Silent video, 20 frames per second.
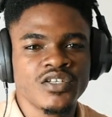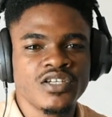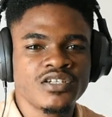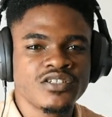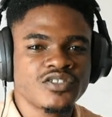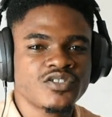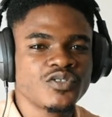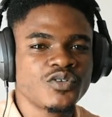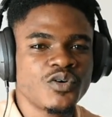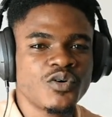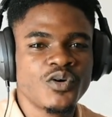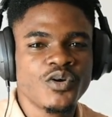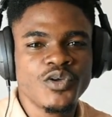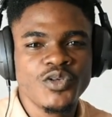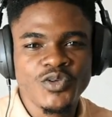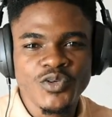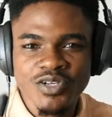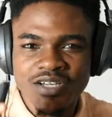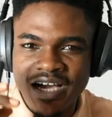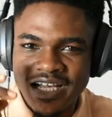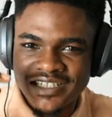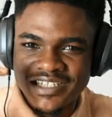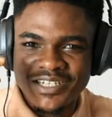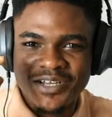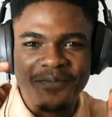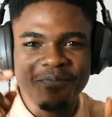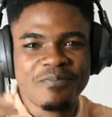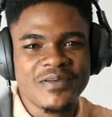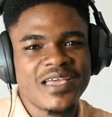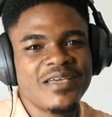So you guys are
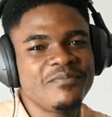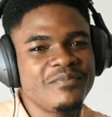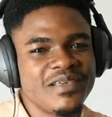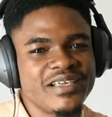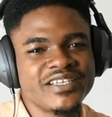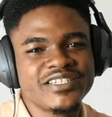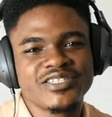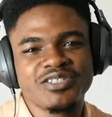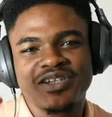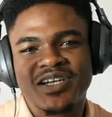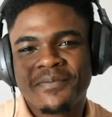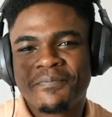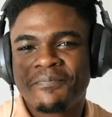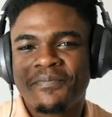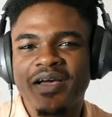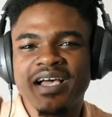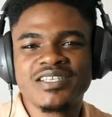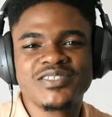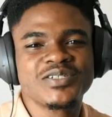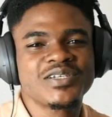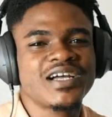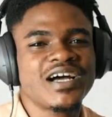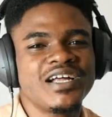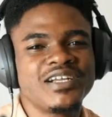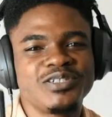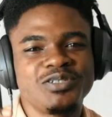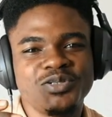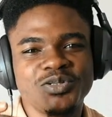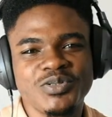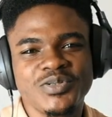not paying me, so the best you
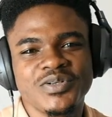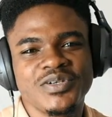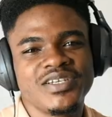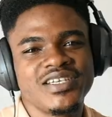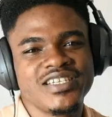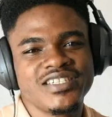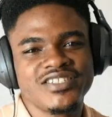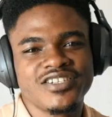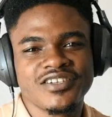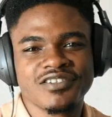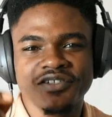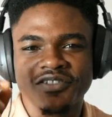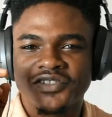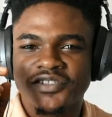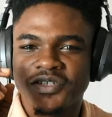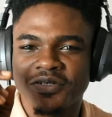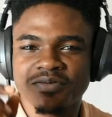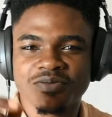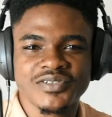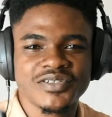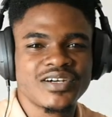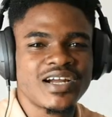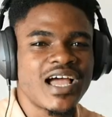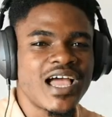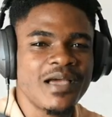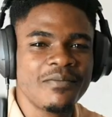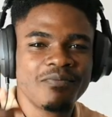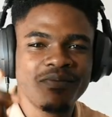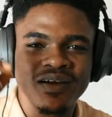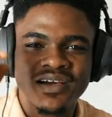can do is just to
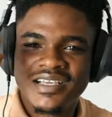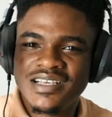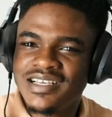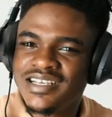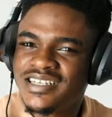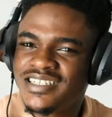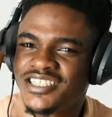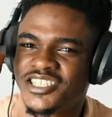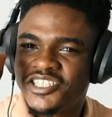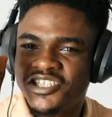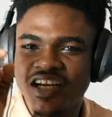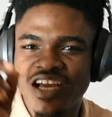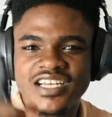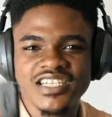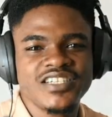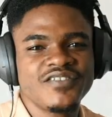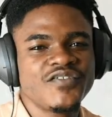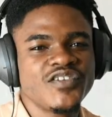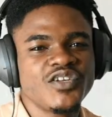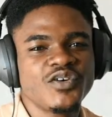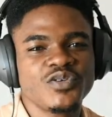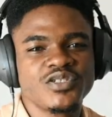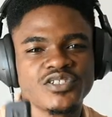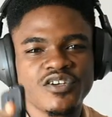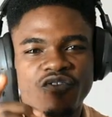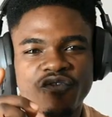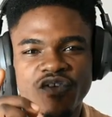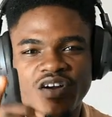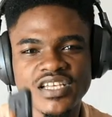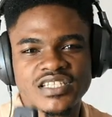subscribe, share this video with
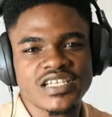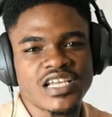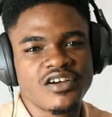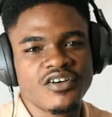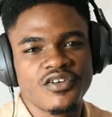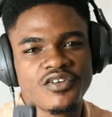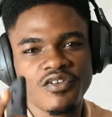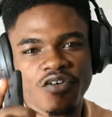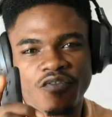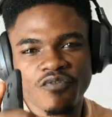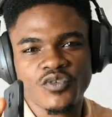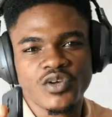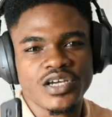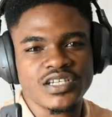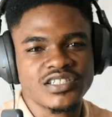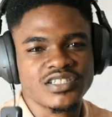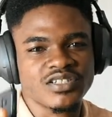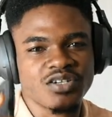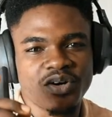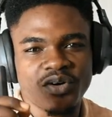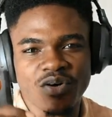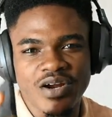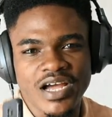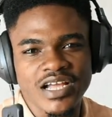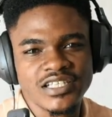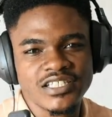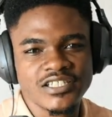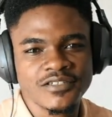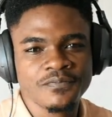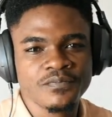your friends and your loved ones. All
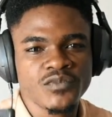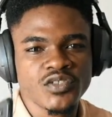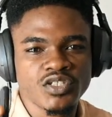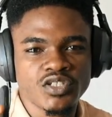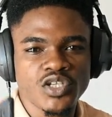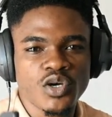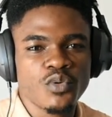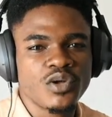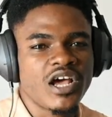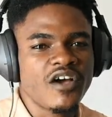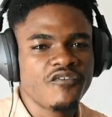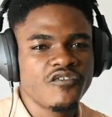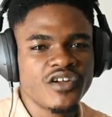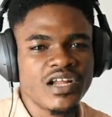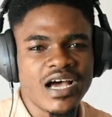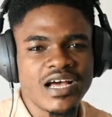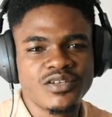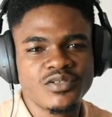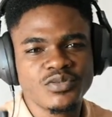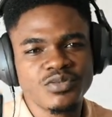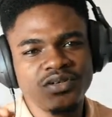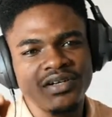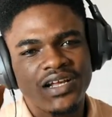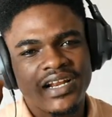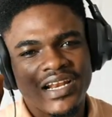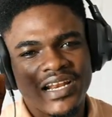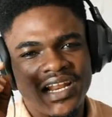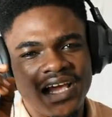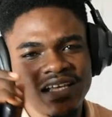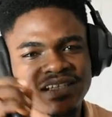right, so without further ado,
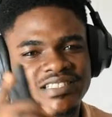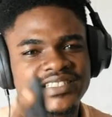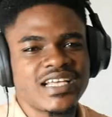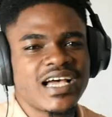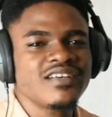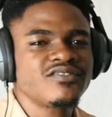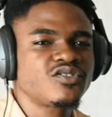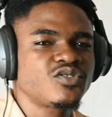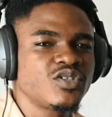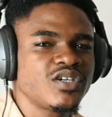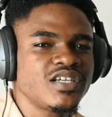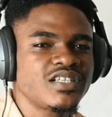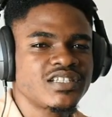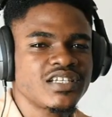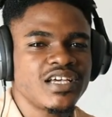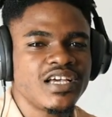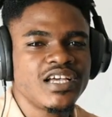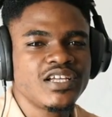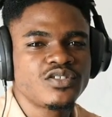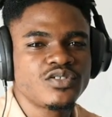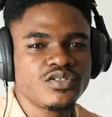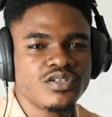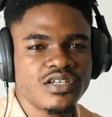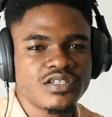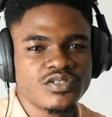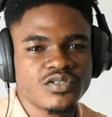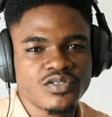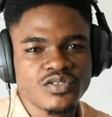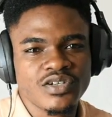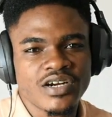let's dive straight into the
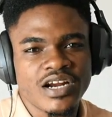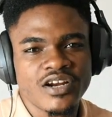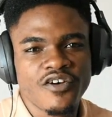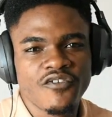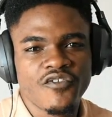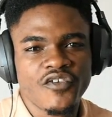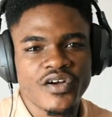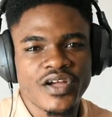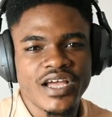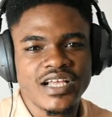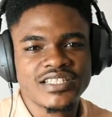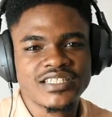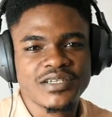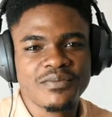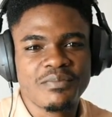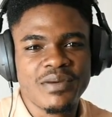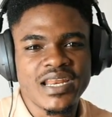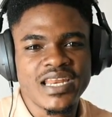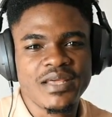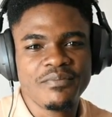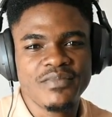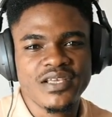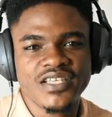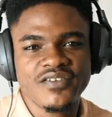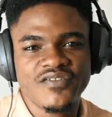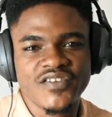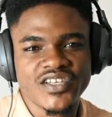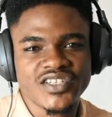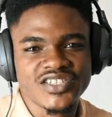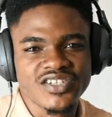tutorial. Don't forget, my name
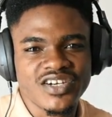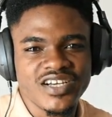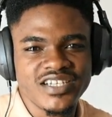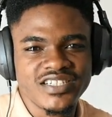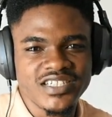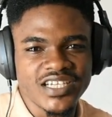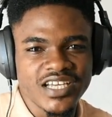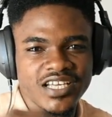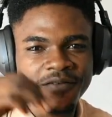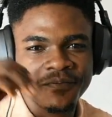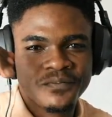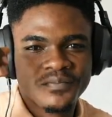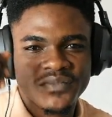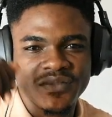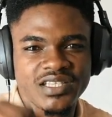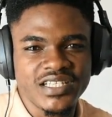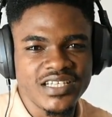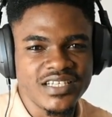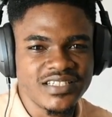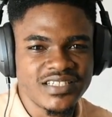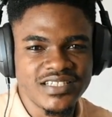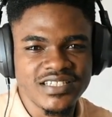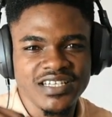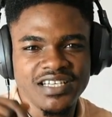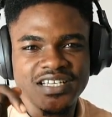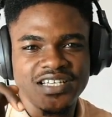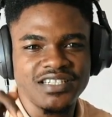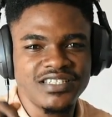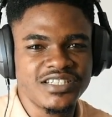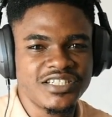is Victor Ejeh. This
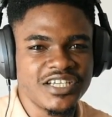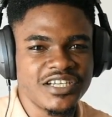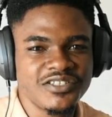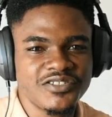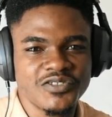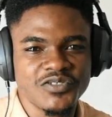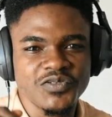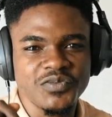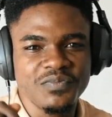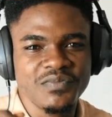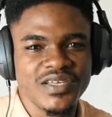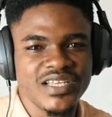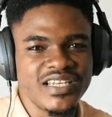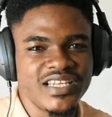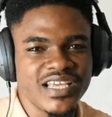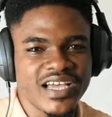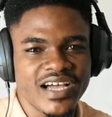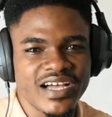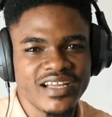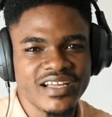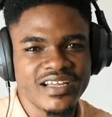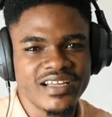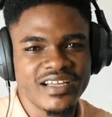is Gentle Media.